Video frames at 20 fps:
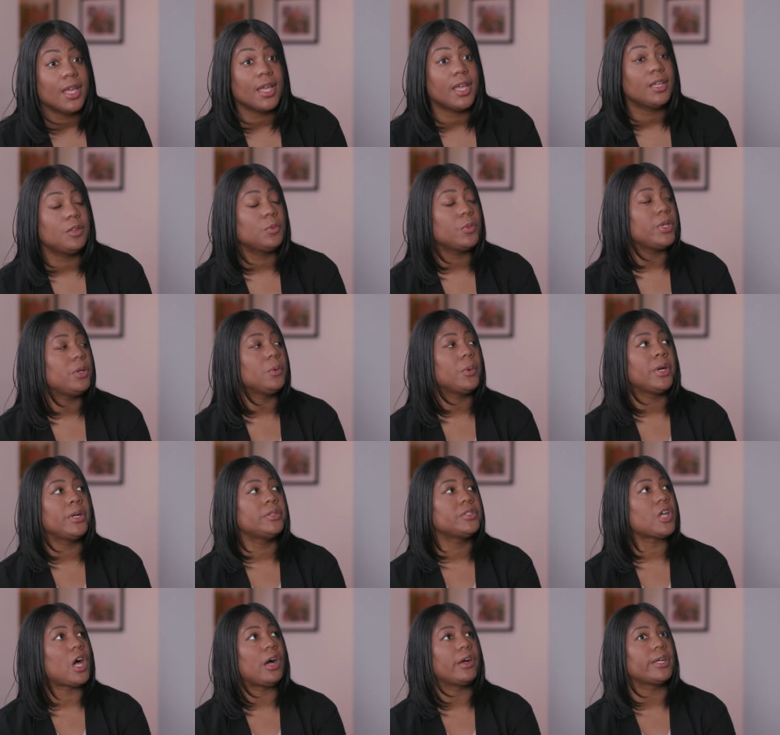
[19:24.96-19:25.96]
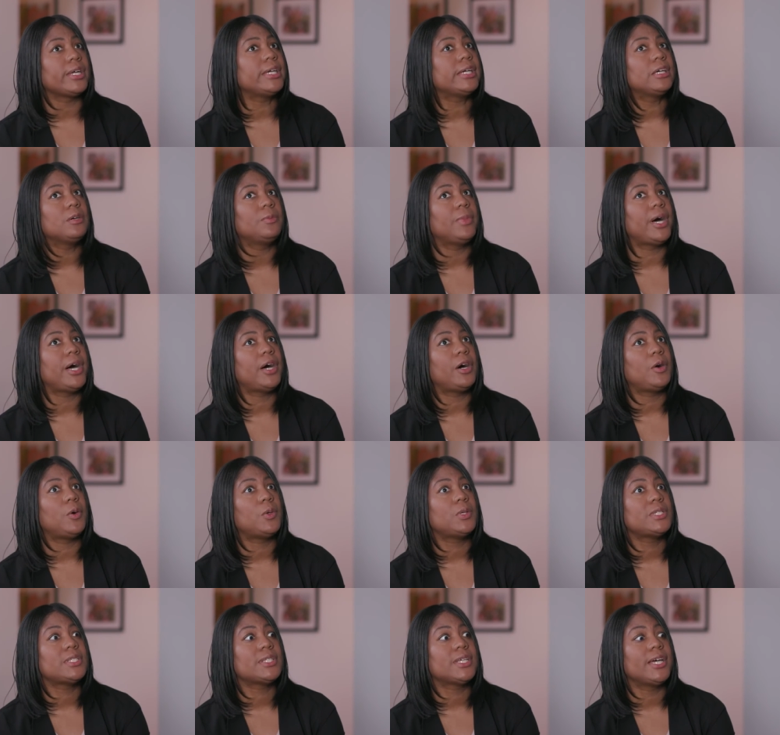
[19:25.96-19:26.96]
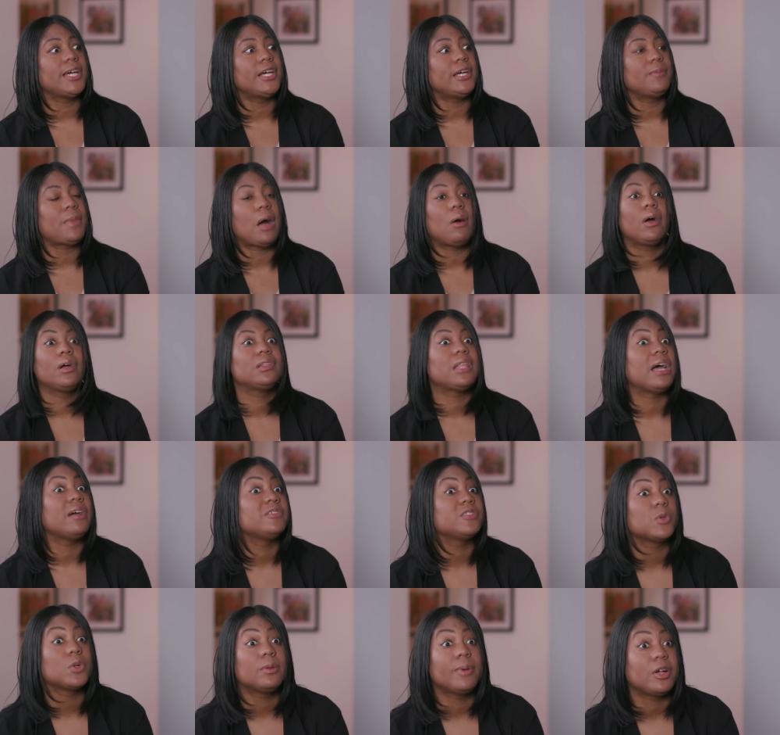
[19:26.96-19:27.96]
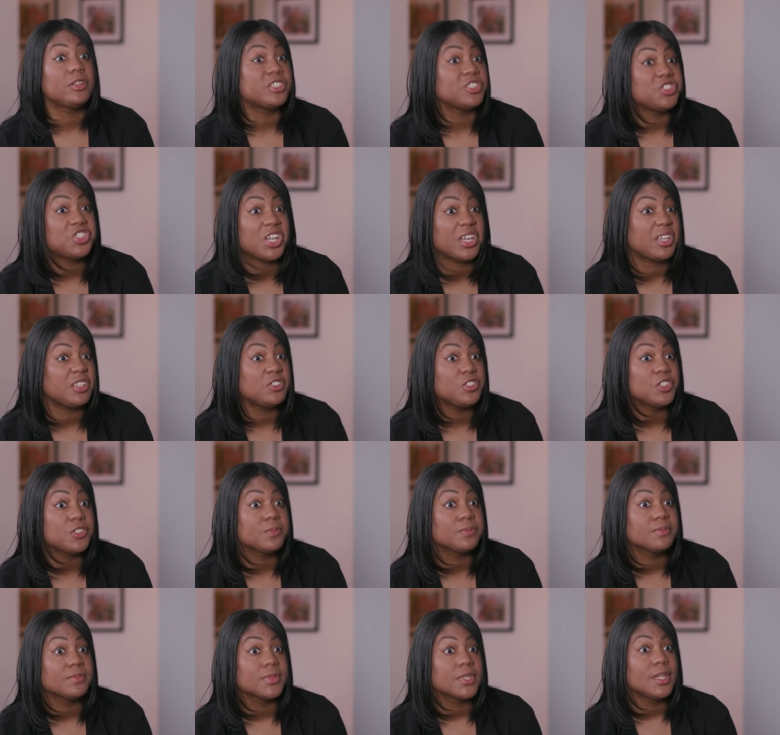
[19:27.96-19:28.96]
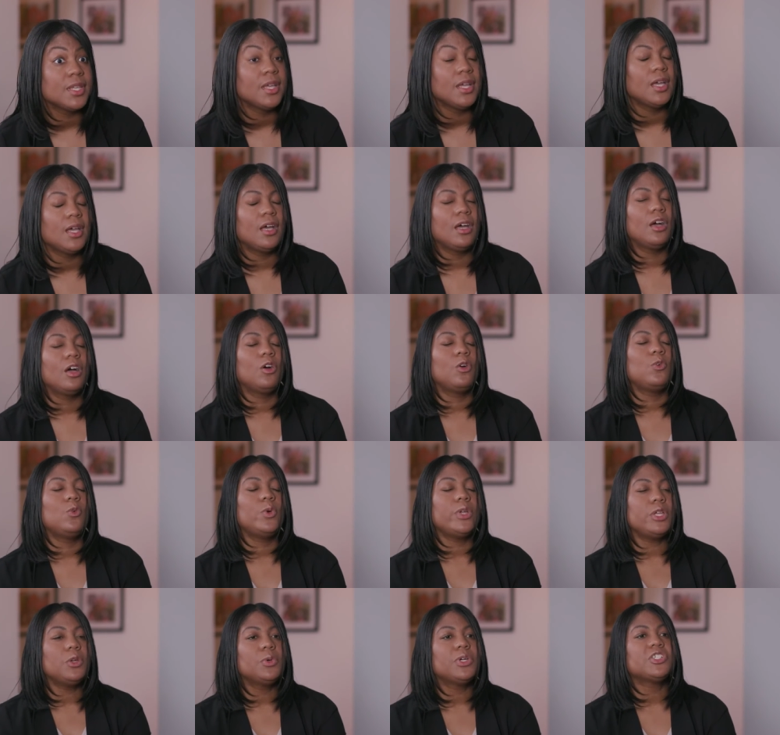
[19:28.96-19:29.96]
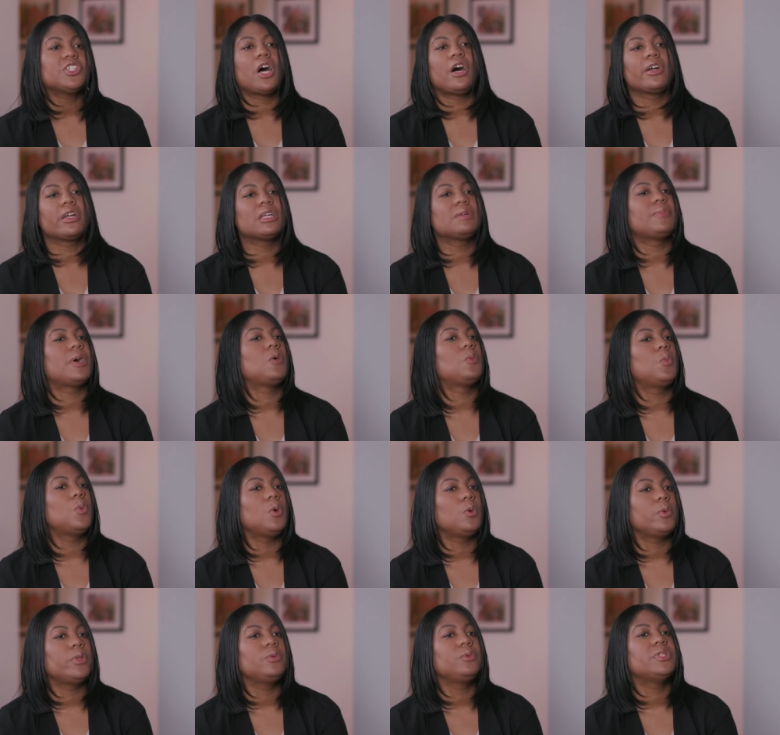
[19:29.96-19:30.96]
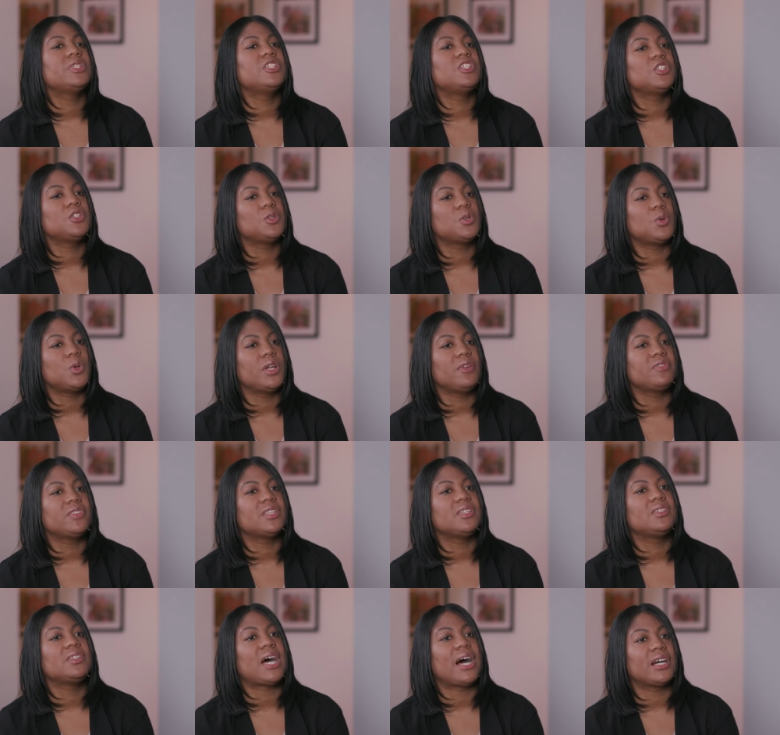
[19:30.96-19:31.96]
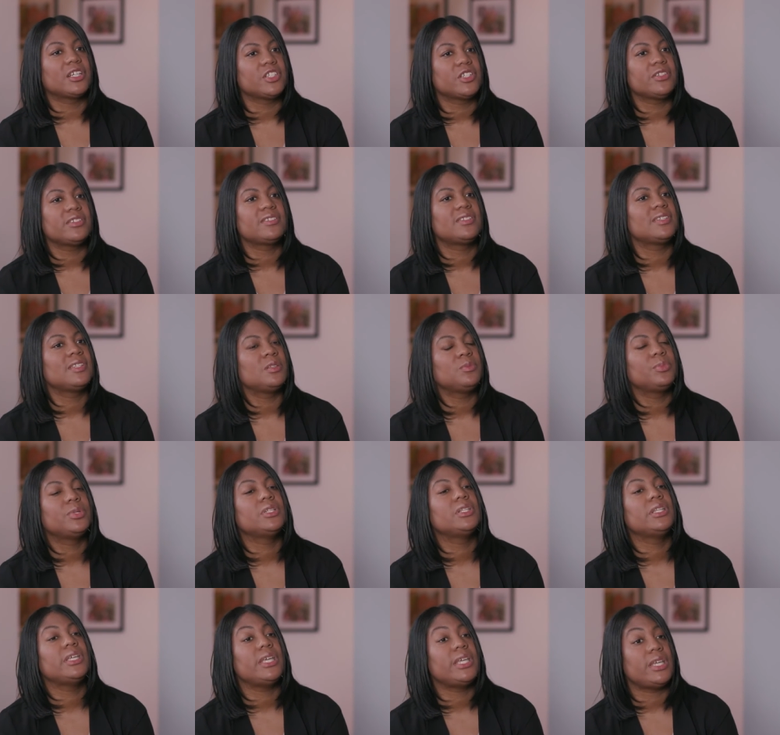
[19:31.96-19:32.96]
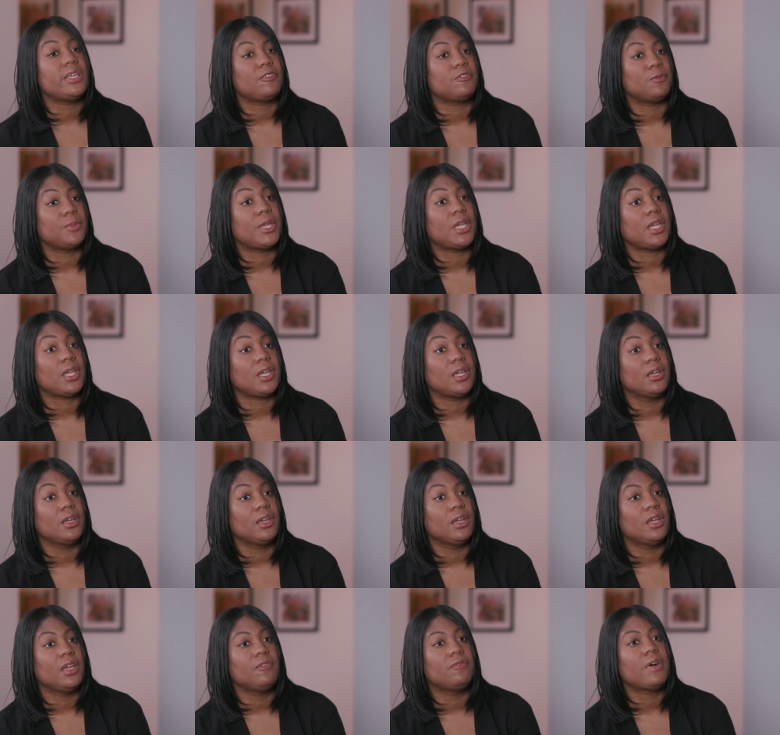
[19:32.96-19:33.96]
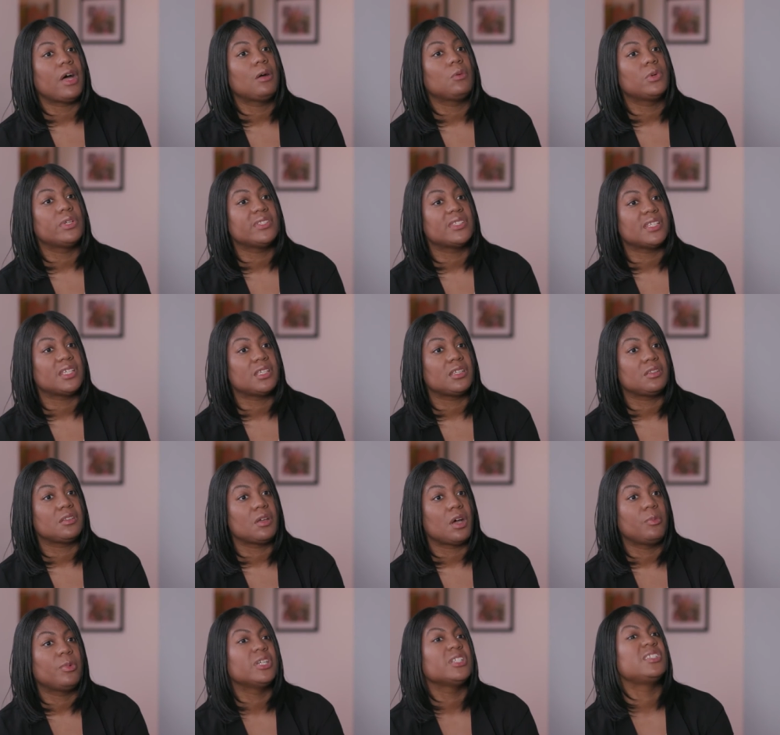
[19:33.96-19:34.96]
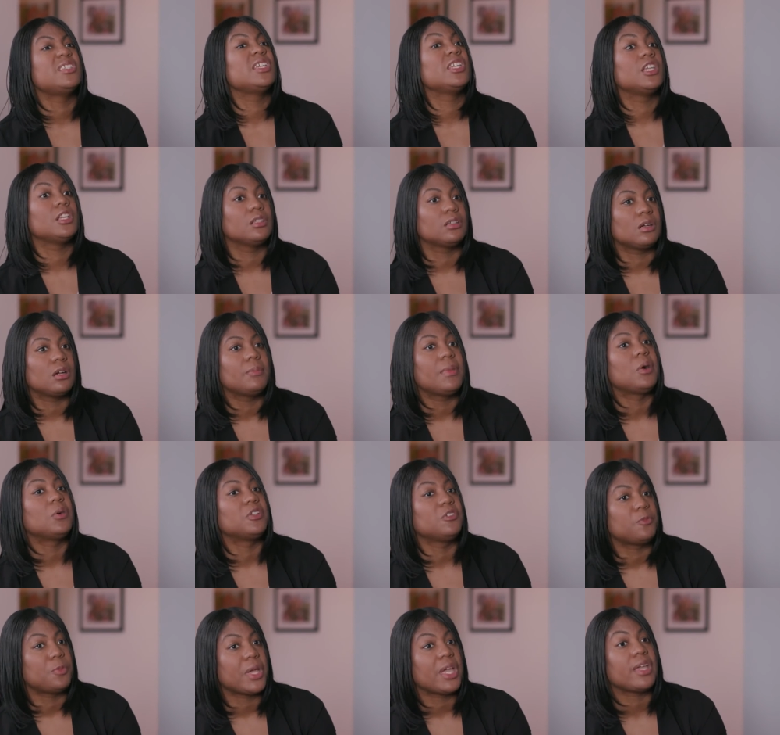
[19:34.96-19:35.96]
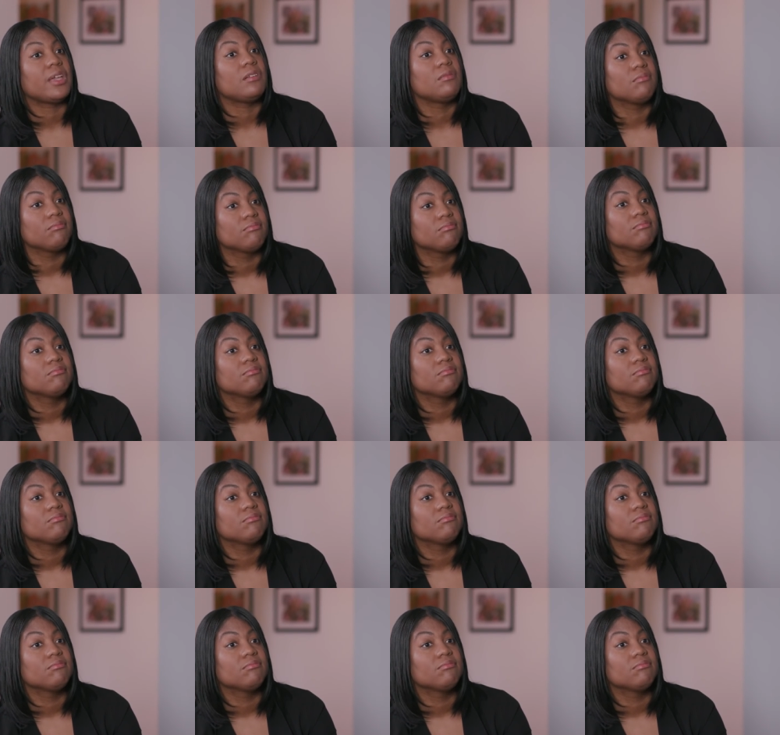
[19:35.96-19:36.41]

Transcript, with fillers: and we weren't talking about um, how our lives were about to change. We were talking about what we would do if the doctors didn't believe me if I was in a particular amount of pain